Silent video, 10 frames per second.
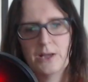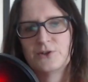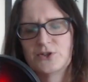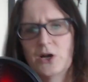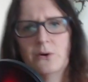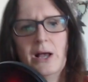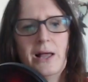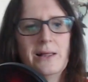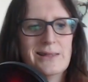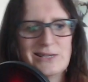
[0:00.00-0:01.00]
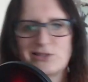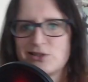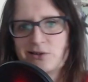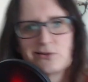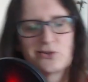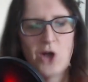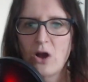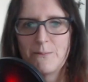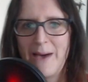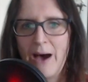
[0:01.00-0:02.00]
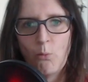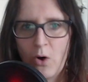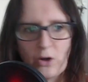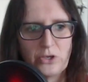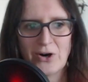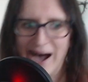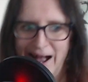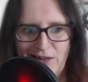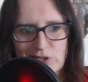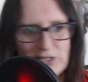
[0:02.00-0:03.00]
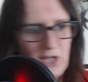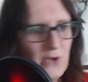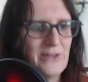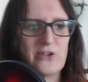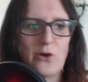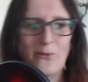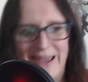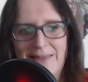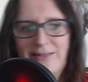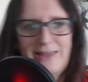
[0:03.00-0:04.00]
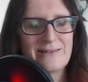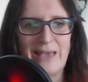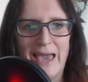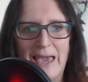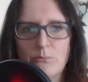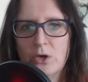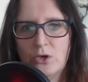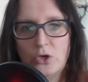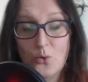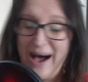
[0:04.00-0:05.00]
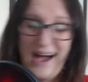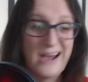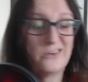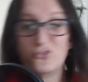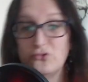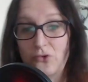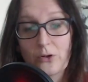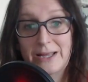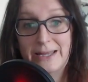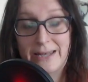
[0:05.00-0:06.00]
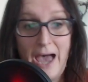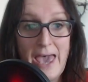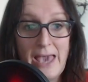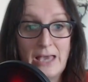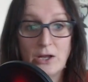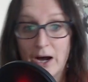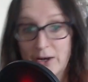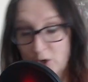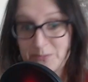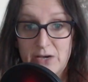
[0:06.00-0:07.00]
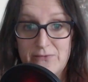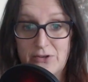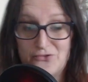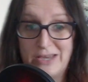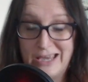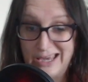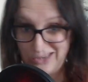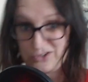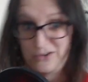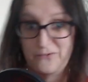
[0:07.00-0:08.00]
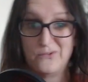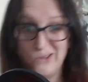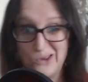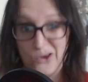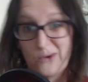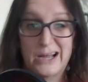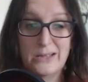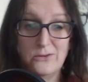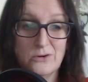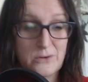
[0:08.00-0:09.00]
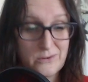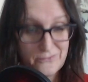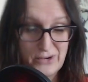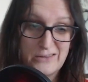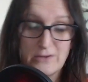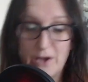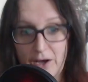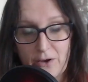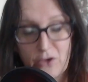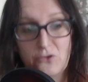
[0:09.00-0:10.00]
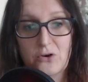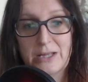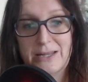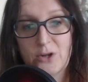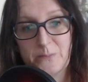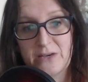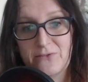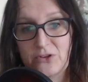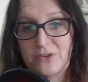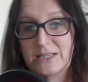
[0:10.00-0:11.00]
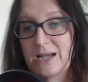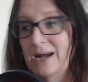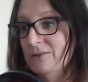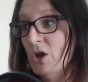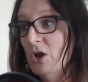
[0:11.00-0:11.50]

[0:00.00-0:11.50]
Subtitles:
So let's talk about what you're actually doing. So in this game, you are controlling an observatory. Each of you and your friends are controlling observatories, and